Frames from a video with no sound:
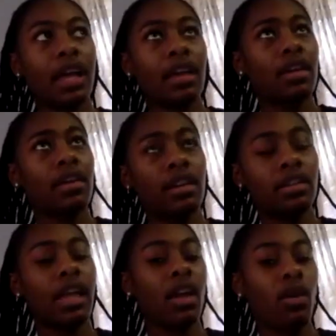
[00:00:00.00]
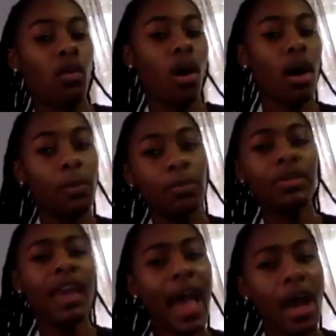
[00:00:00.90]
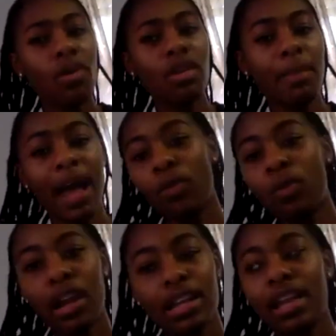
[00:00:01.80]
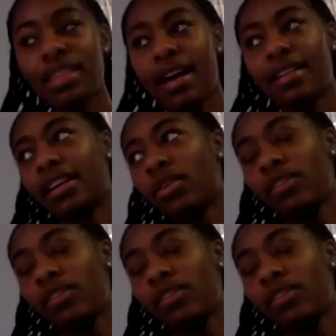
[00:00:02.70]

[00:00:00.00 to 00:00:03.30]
but yeah, I wouldn't mind wearing it like that.